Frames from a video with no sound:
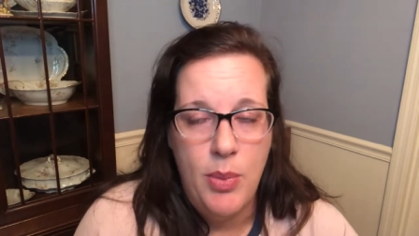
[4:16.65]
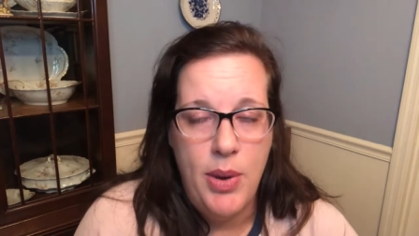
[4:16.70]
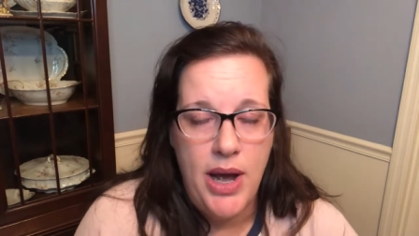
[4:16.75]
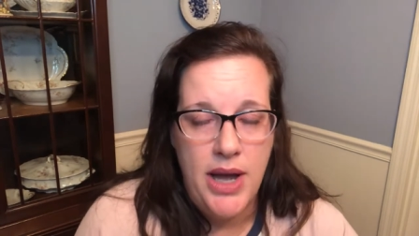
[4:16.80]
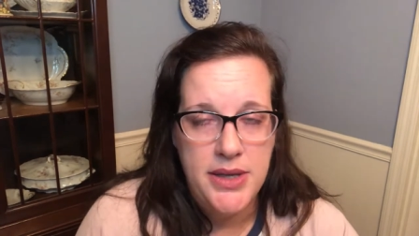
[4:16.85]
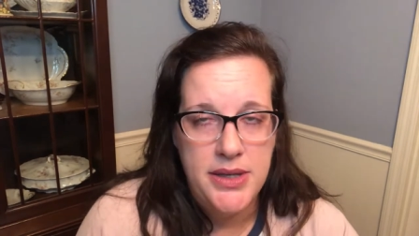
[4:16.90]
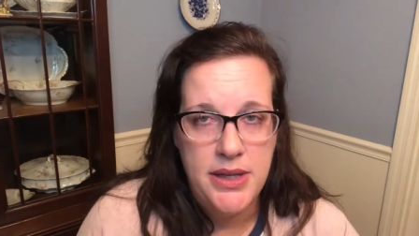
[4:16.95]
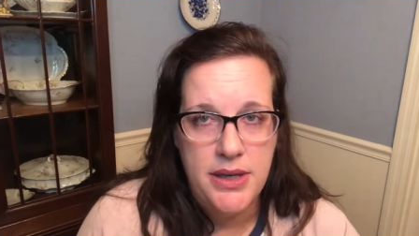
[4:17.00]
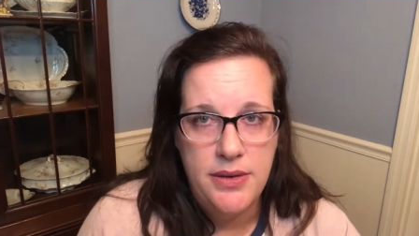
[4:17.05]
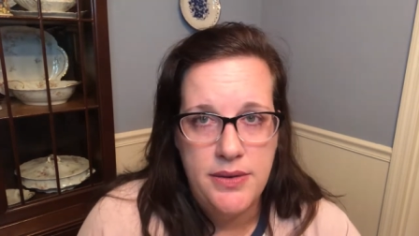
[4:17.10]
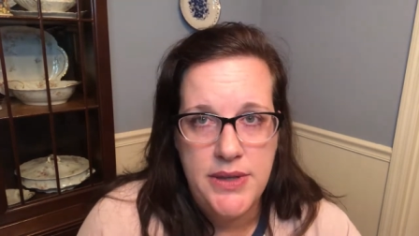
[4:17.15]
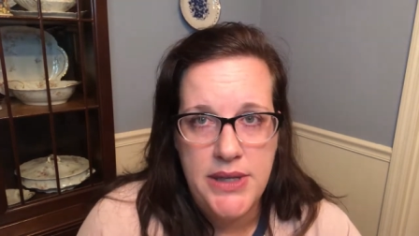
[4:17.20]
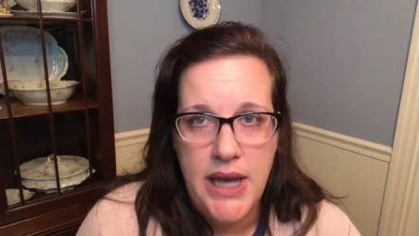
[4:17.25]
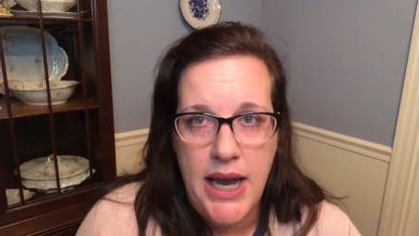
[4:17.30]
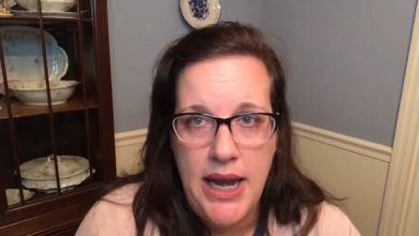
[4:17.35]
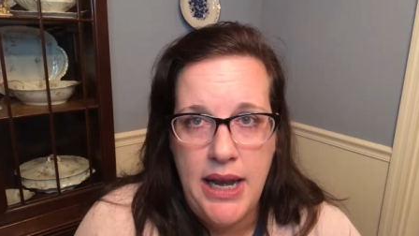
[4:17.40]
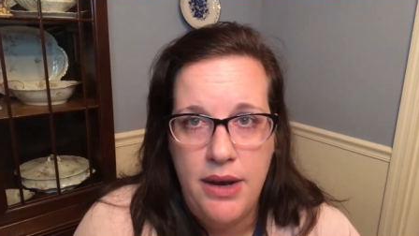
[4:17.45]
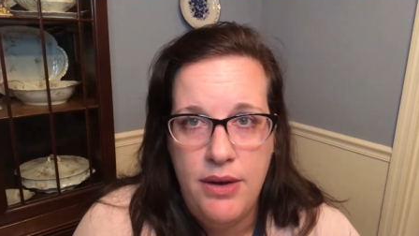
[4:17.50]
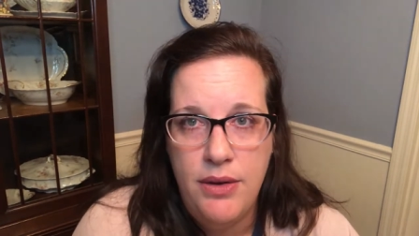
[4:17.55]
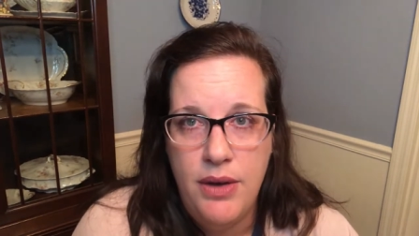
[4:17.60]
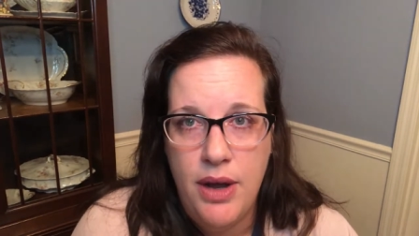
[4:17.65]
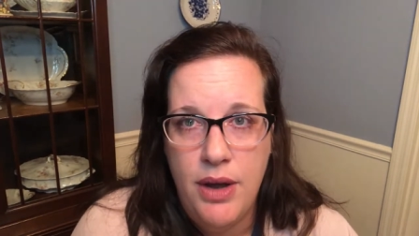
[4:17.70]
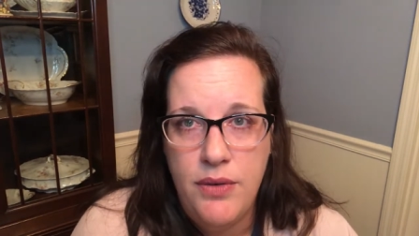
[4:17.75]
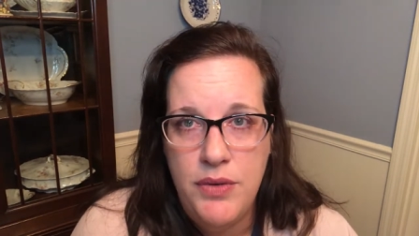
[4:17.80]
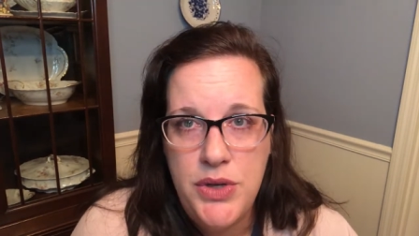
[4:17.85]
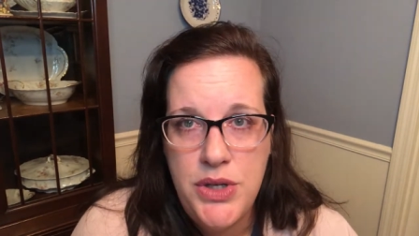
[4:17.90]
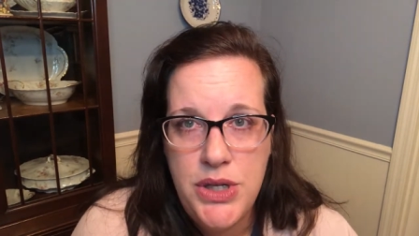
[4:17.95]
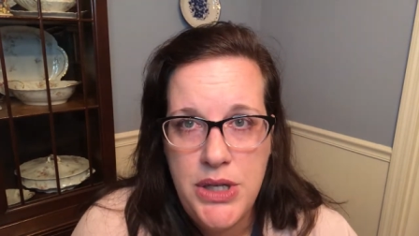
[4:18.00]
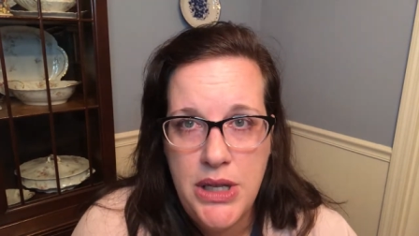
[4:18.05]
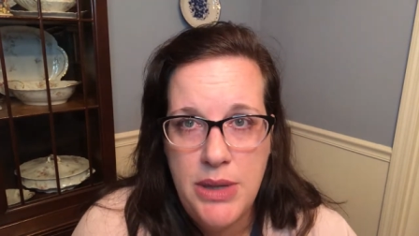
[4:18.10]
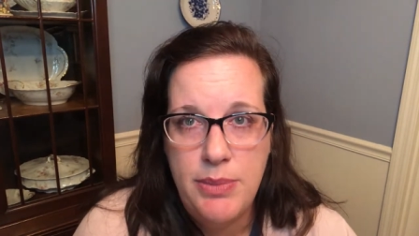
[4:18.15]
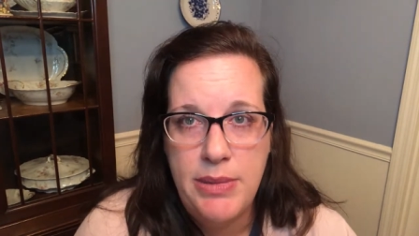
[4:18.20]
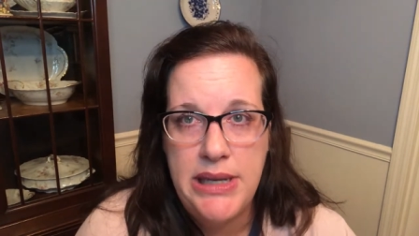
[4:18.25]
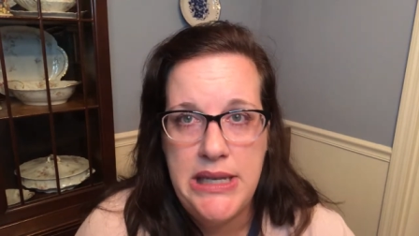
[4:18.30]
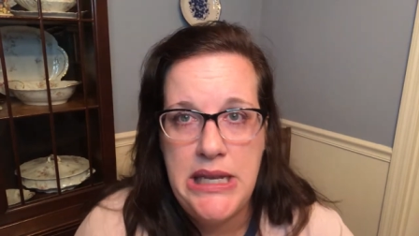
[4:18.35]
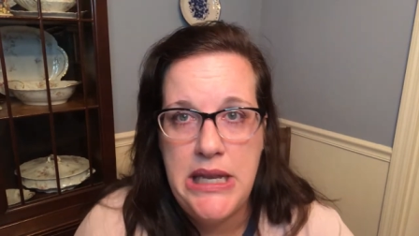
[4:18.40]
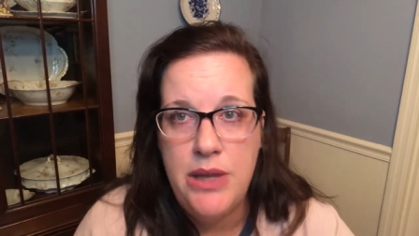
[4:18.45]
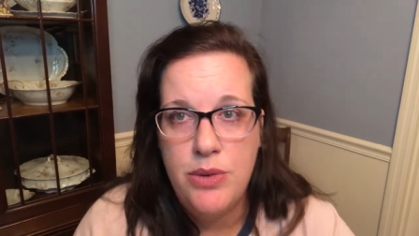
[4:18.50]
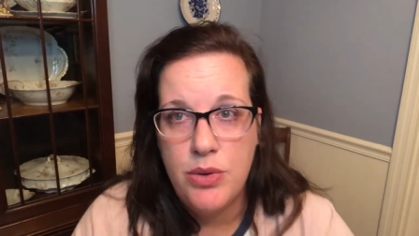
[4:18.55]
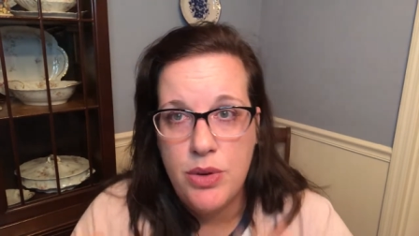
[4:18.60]
positive sign of, of that my
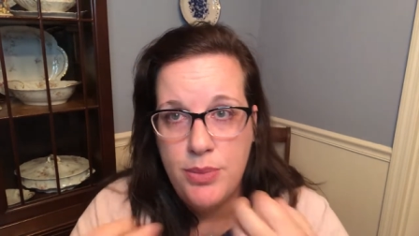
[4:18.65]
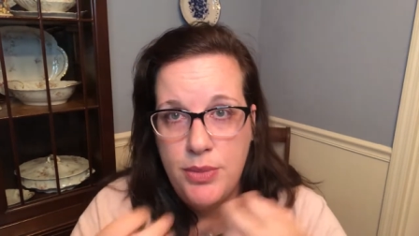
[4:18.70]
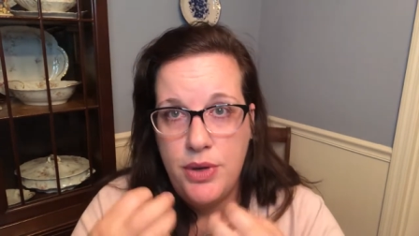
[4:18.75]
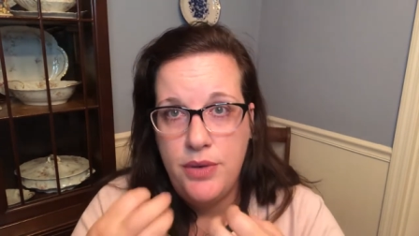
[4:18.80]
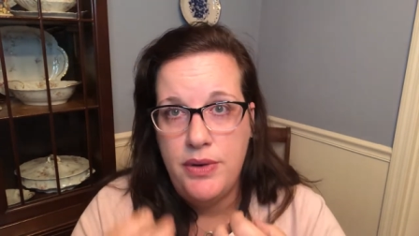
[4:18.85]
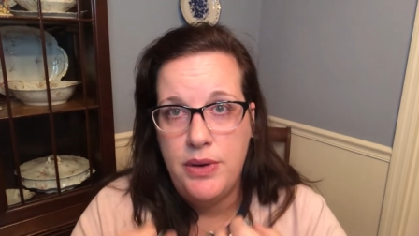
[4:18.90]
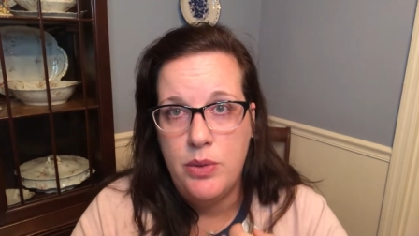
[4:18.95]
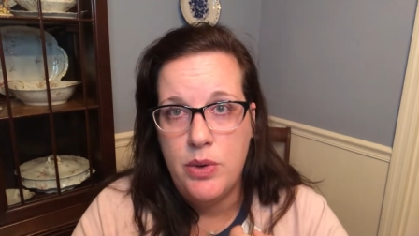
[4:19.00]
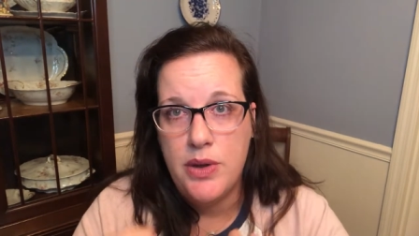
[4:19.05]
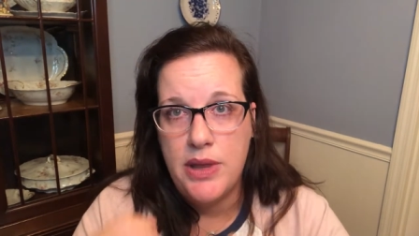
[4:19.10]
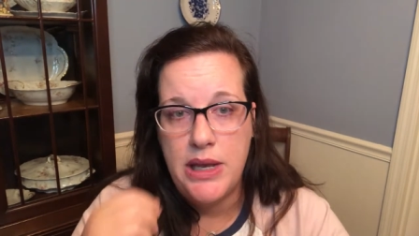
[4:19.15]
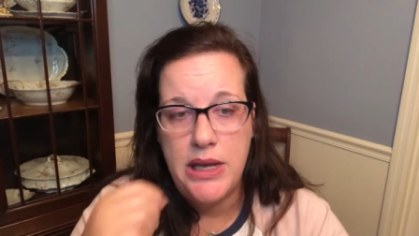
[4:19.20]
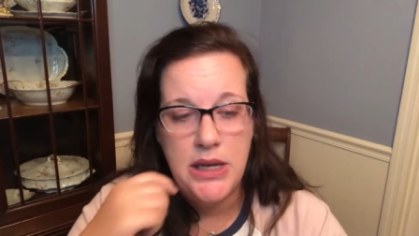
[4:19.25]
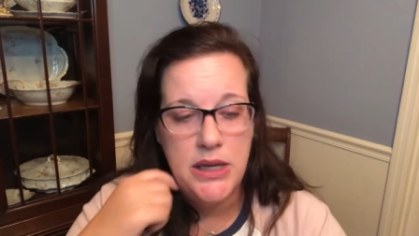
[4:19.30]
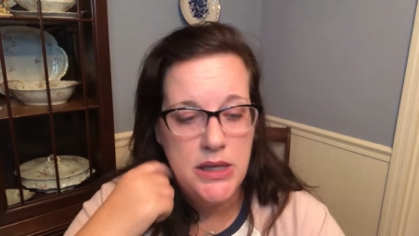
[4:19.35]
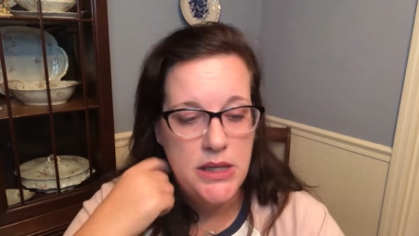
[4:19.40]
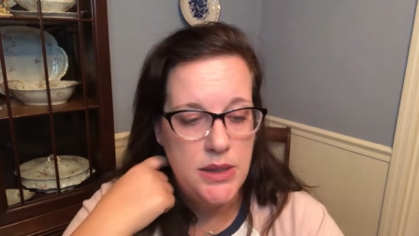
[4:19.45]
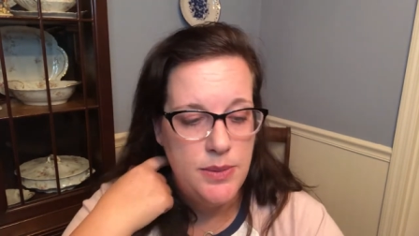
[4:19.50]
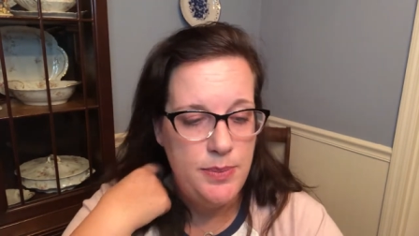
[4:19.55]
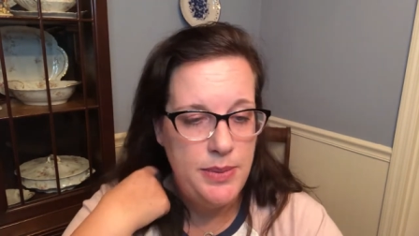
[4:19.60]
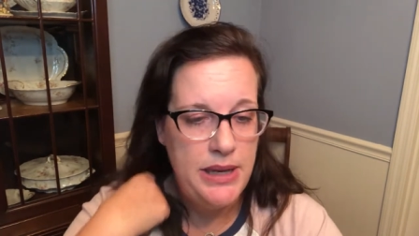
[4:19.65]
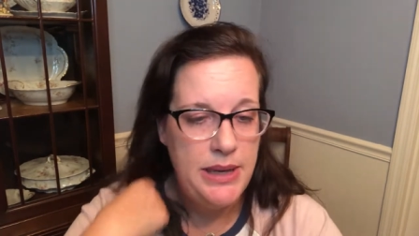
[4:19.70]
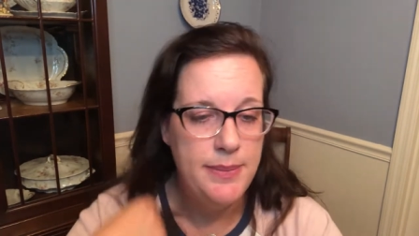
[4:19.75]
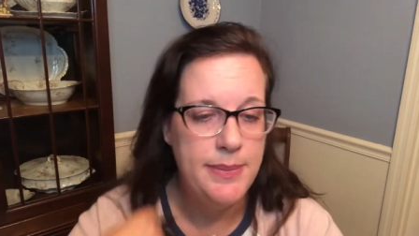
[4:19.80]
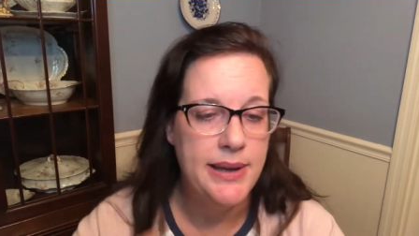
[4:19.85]
teeth were moving where they needed to be,